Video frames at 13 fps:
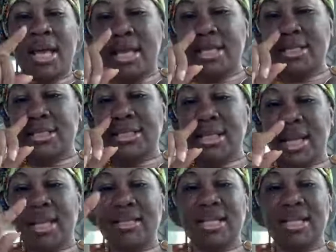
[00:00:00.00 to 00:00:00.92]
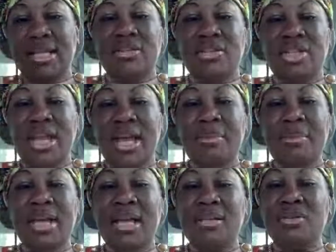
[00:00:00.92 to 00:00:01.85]
it says, and
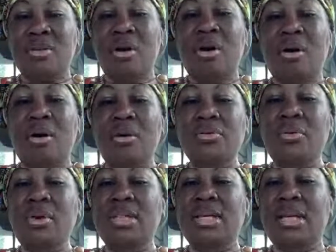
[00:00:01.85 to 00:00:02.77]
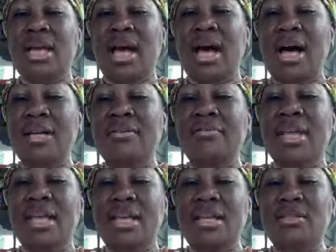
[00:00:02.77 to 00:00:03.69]
Jabez called on the God of
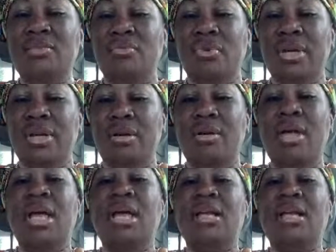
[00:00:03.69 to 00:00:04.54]
Israel,